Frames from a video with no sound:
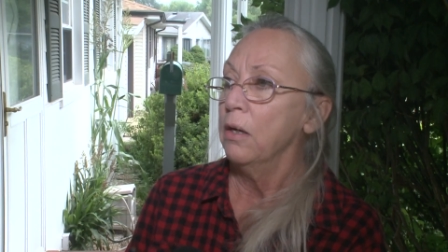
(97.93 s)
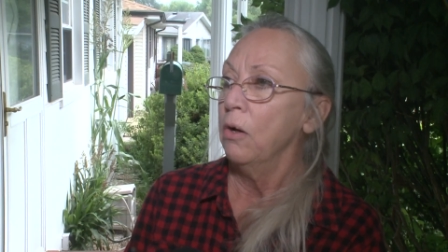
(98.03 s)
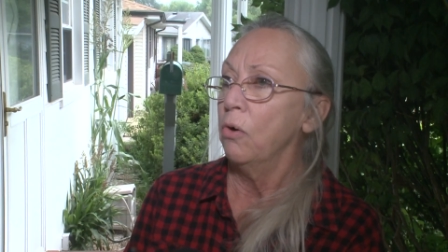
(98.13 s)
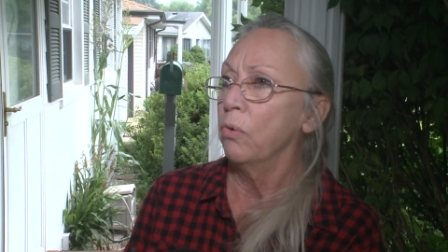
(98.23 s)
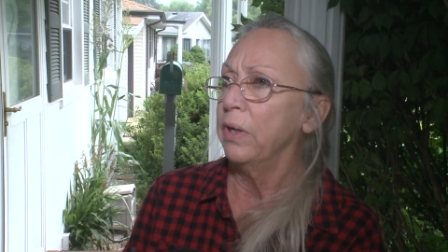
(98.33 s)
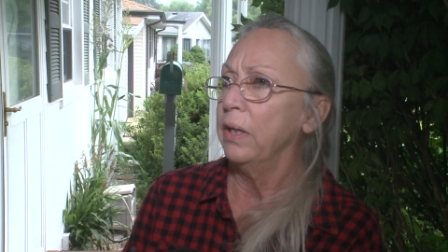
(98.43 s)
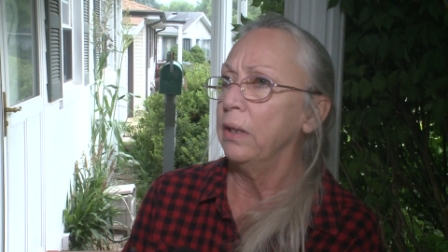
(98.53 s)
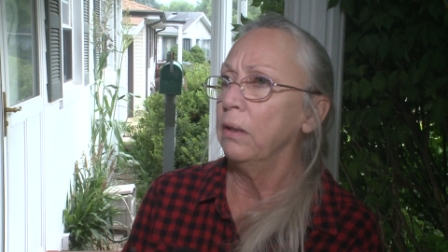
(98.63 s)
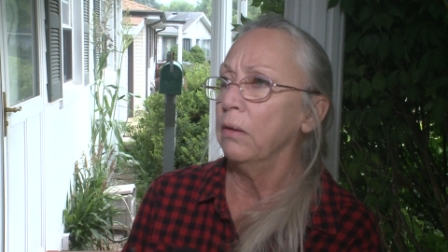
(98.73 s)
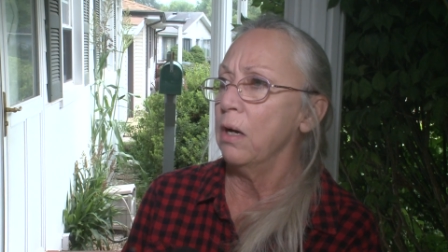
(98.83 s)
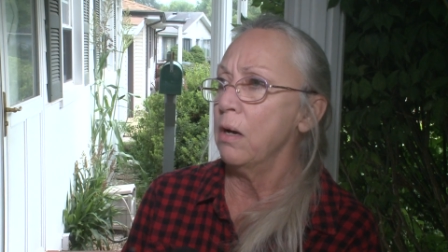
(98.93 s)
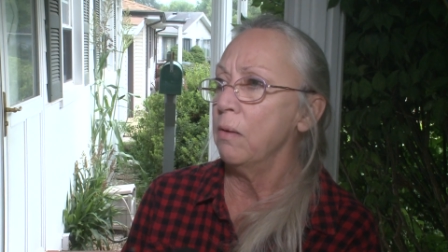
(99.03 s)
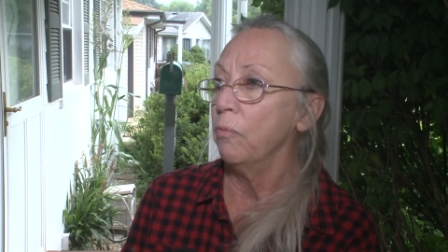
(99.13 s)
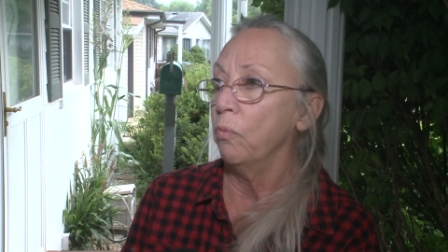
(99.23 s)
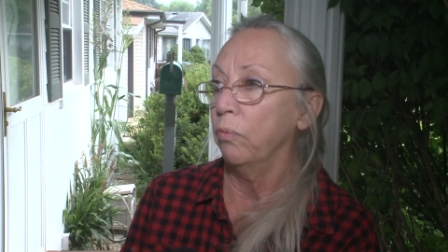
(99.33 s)
holding
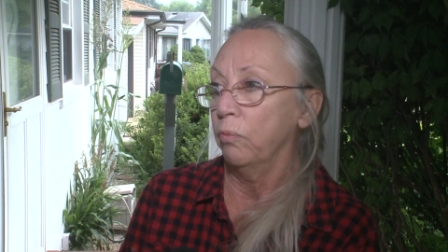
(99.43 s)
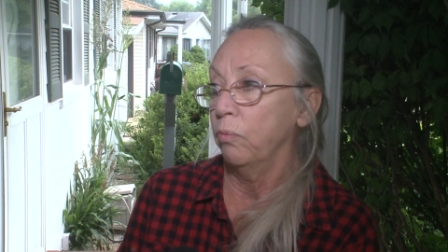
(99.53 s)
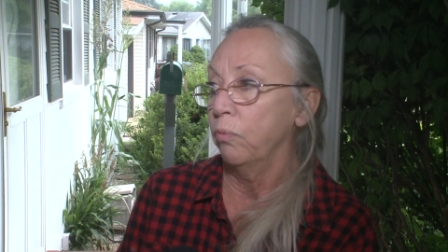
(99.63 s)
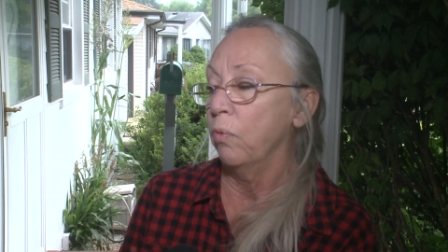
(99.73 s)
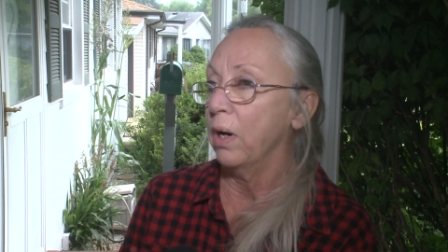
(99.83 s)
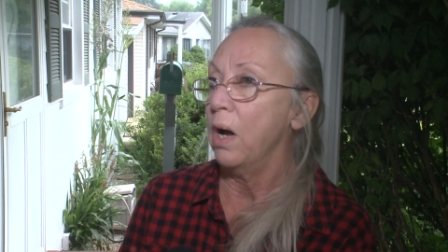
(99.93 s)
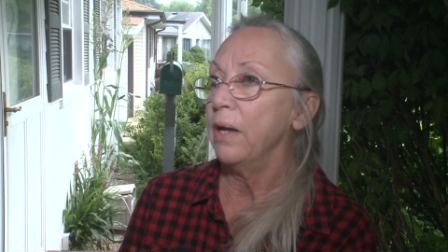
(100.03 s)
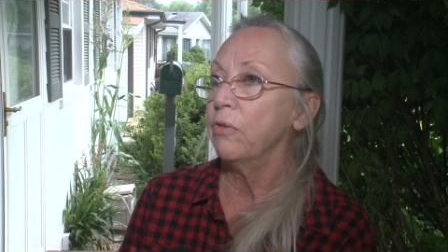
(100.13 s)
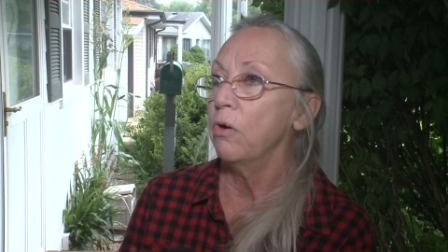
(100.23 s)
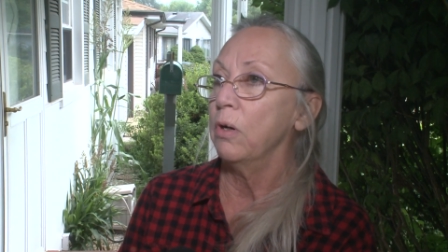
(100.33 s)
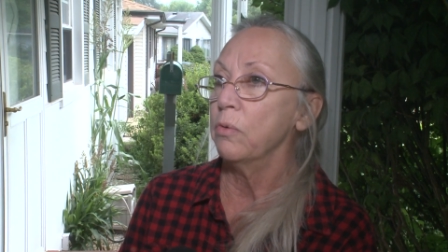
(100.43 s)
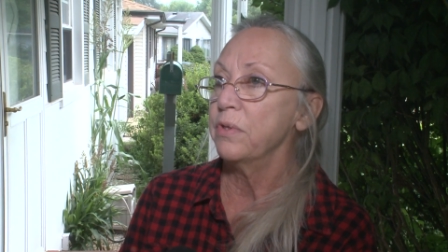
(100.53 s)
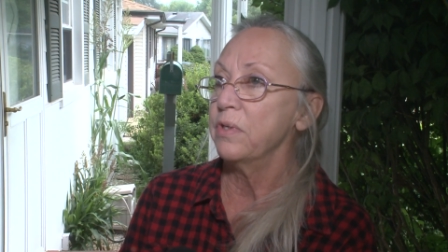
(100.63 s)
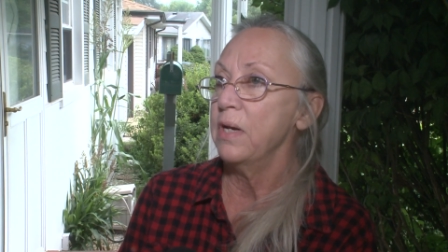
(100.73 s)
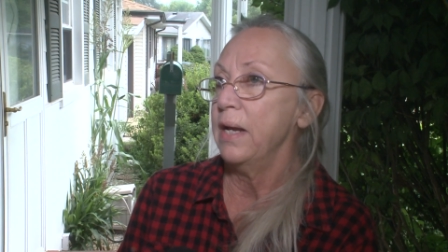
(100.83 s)
what I thought
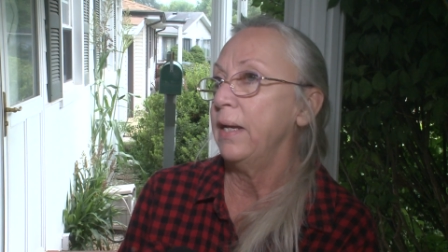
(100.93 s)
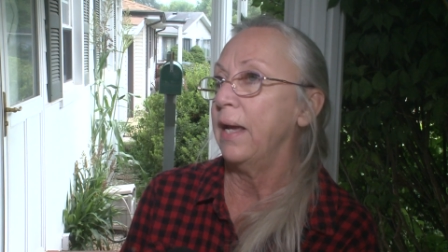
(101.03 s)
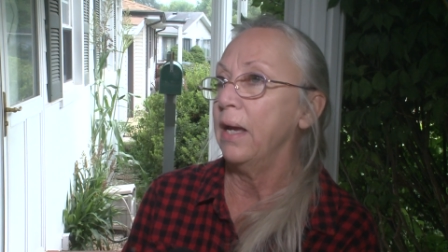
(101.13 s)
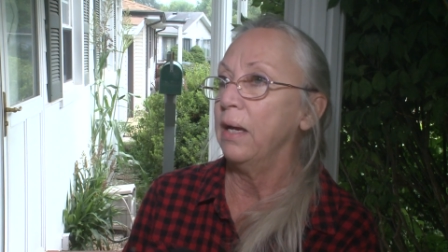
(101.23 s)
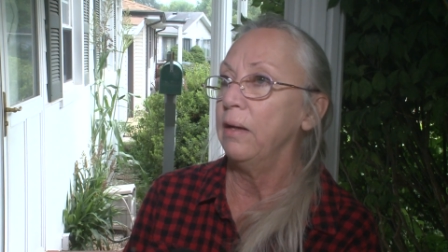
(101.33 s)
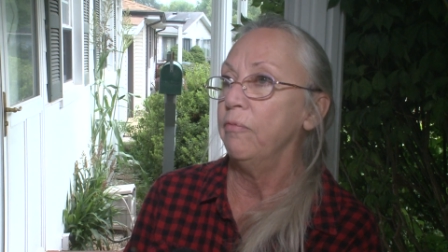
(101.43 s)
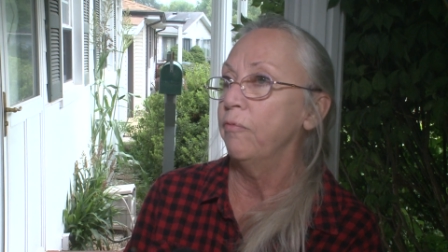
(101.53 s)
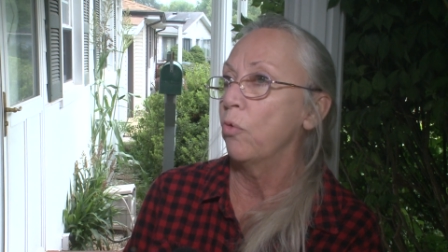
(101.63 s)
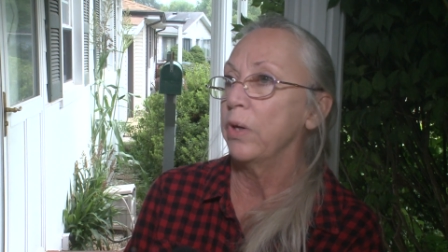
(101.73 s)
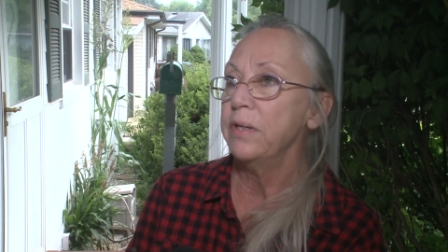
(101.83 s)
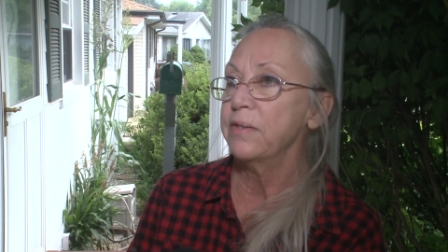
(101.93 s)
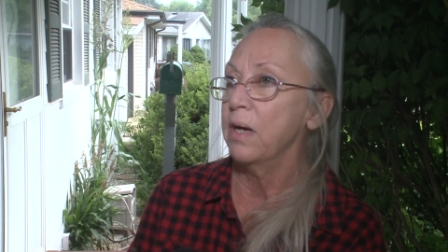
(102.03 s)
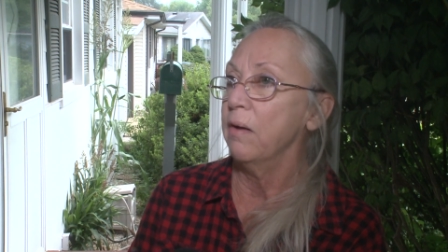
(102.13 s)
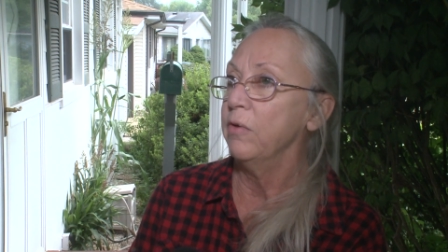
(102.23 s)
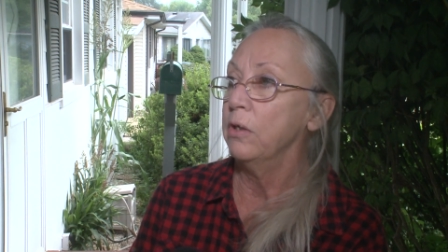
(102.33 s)
was an
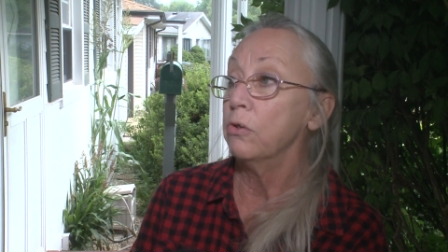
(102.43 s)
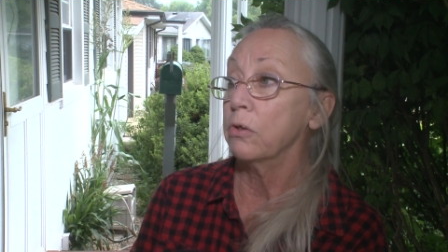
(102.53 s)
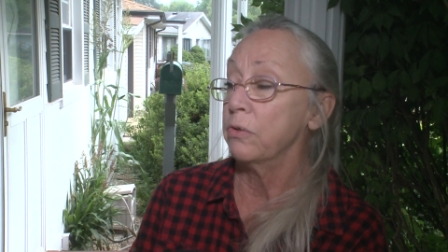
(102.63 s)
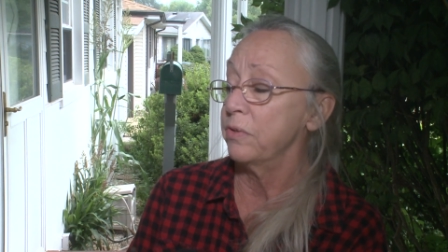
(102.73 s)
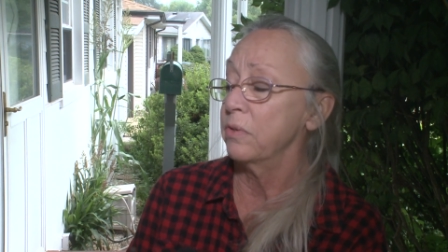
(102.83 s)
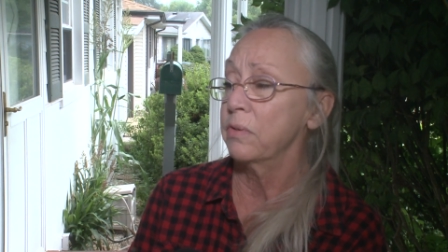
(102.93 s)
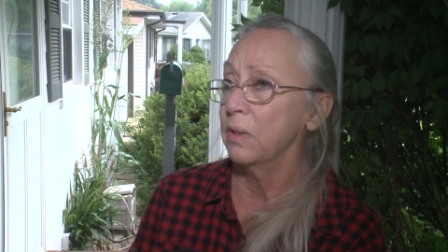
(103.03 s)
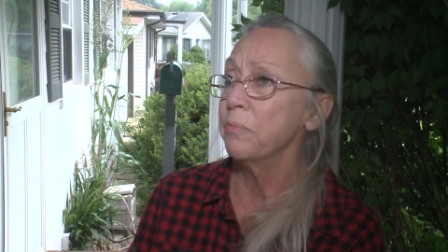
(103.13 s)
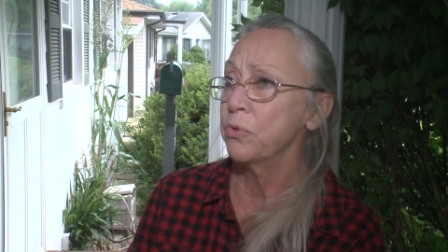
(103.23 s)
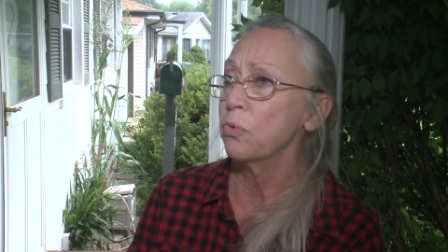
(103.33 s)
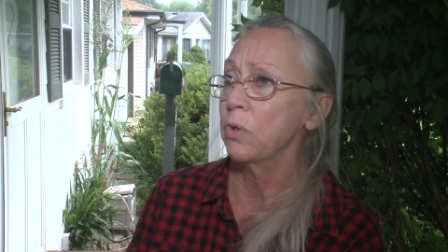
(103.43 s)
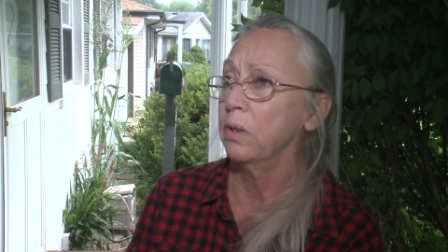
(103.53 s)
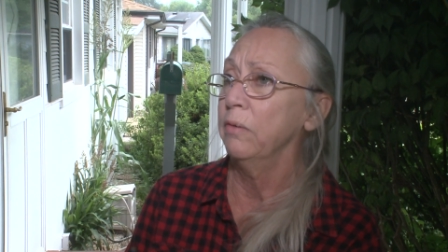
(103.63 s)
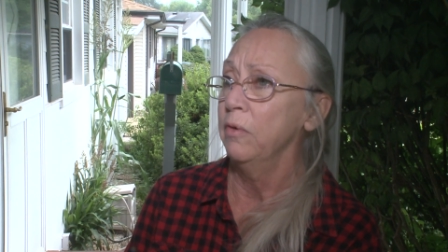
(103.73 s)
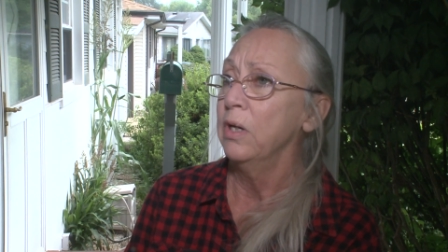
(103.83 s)
AK-47 or some sort
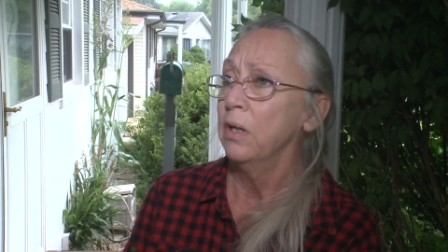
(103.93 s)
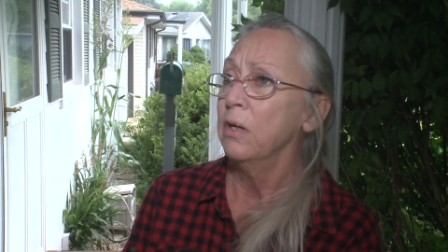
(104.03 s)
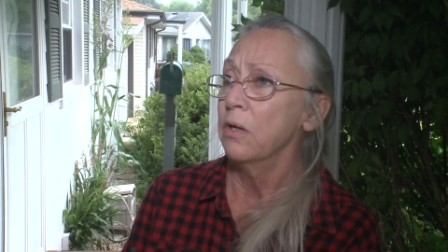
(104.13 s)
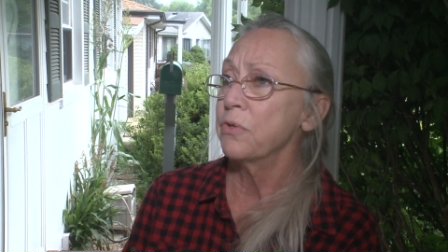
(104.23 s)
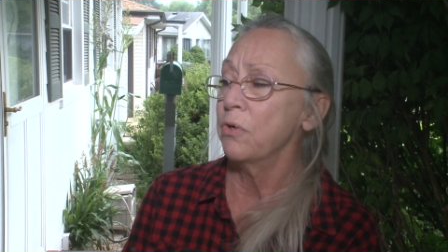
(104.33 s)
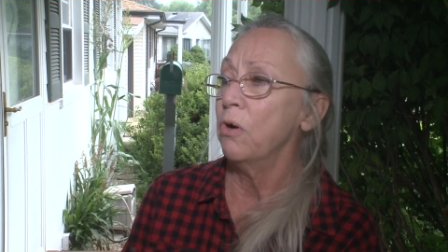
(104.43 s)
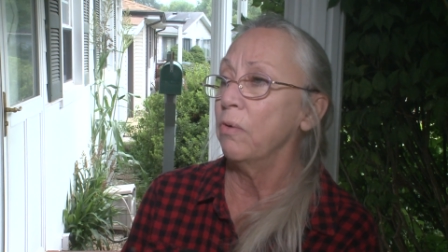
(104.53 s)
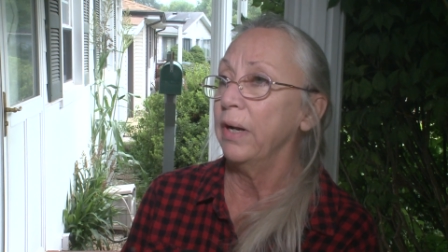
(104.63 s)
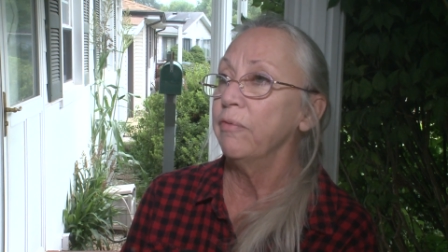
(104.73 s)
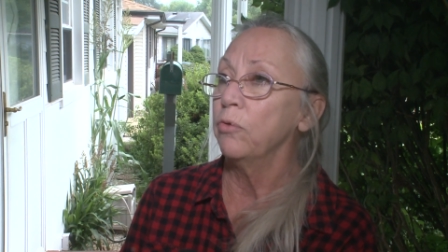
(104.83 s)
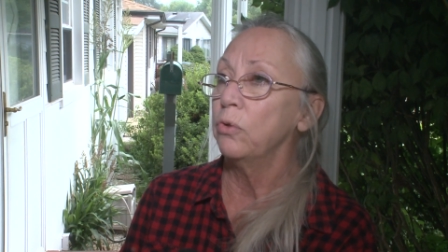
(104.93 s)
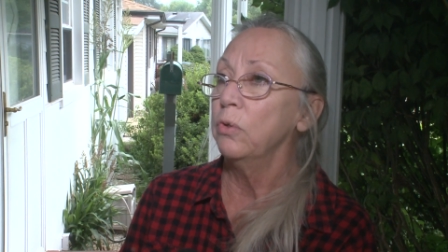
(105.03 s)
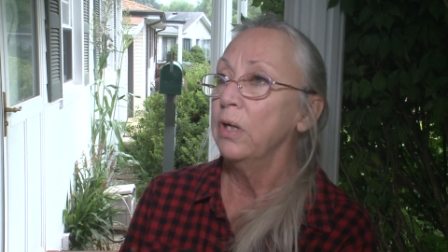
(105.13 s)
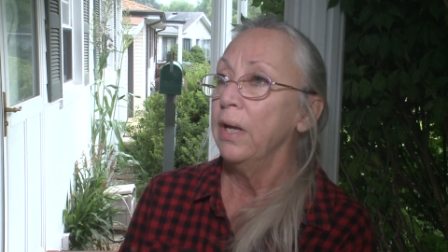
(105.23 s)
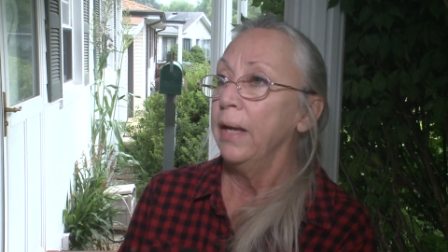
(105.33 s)
of assault rifle.